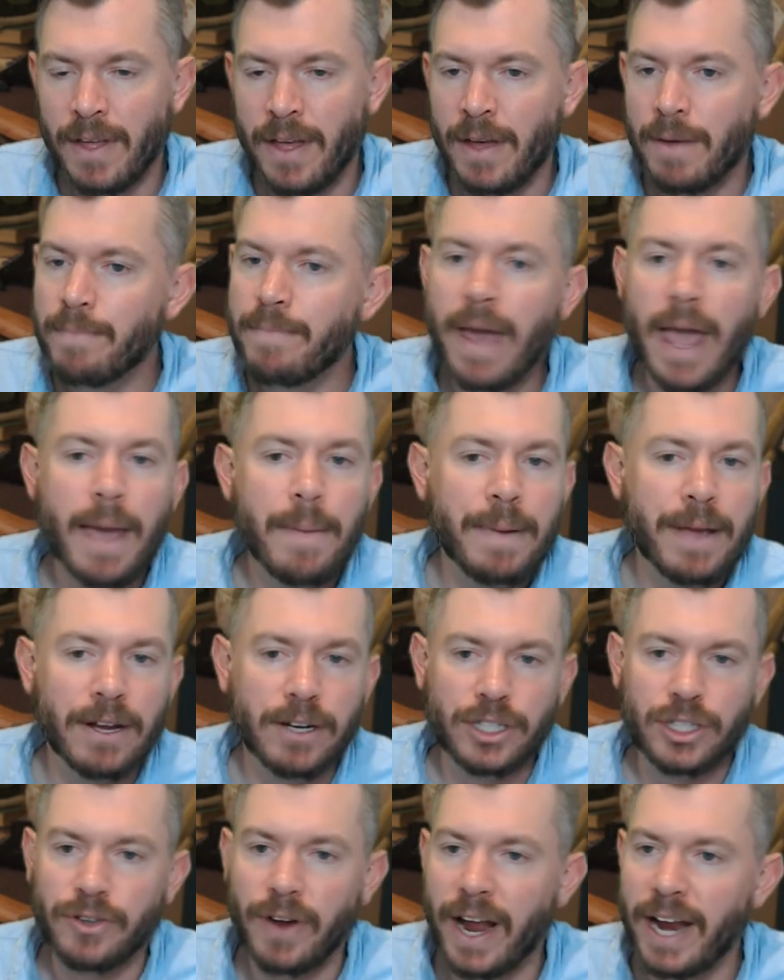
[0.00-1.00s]
Maybe you're
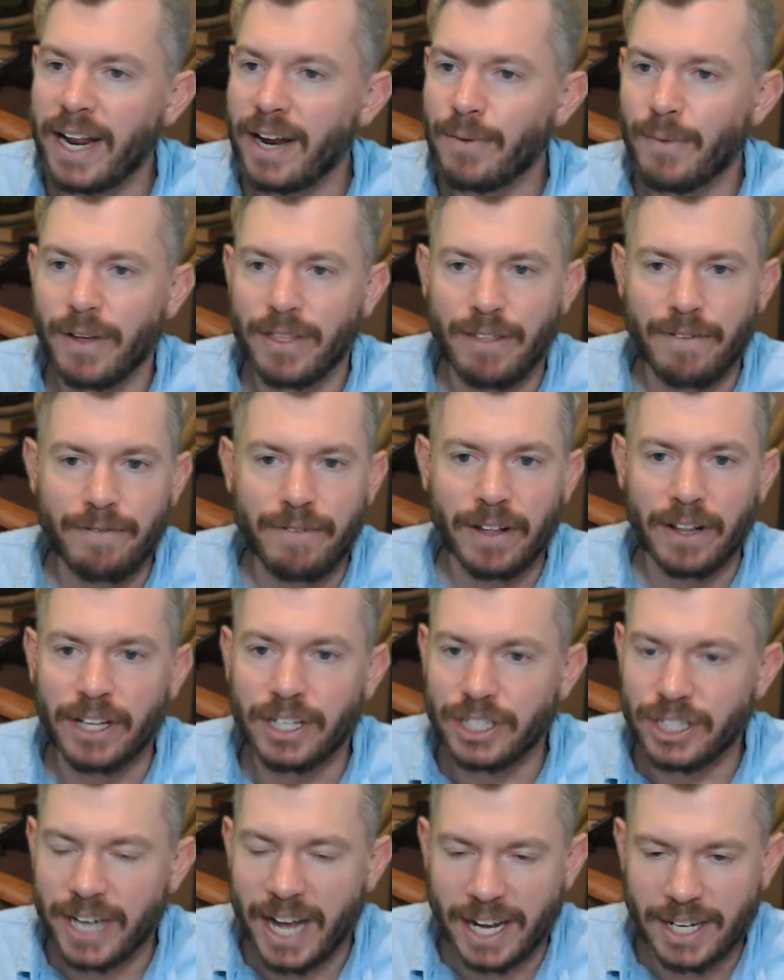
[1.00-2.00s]
trading with the
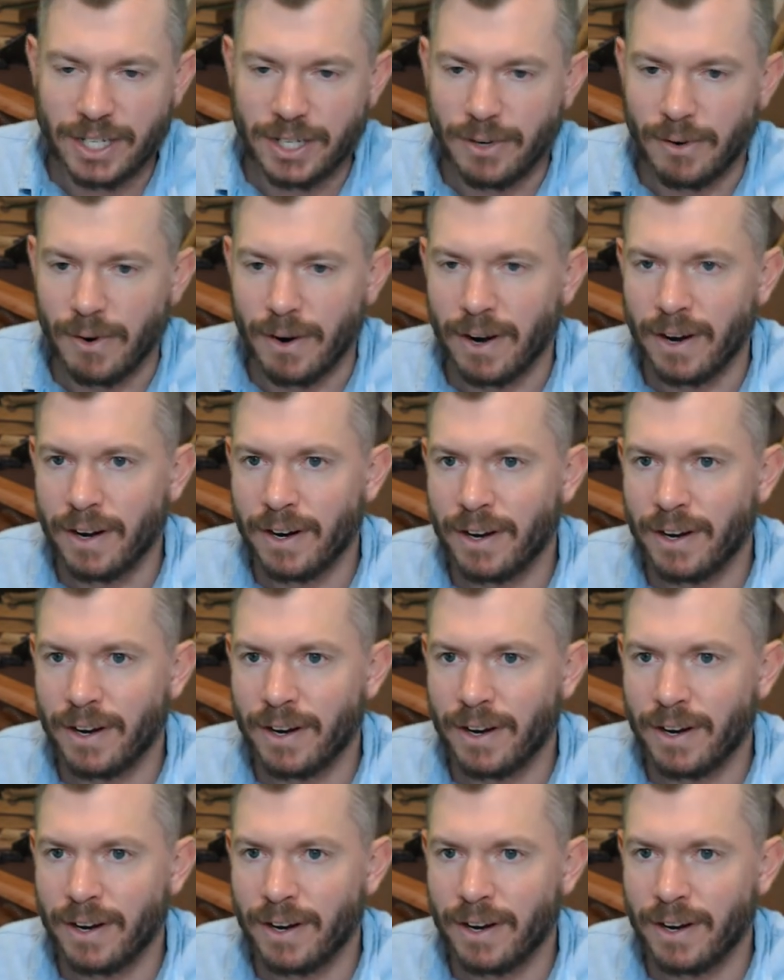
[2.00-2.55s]
village next door.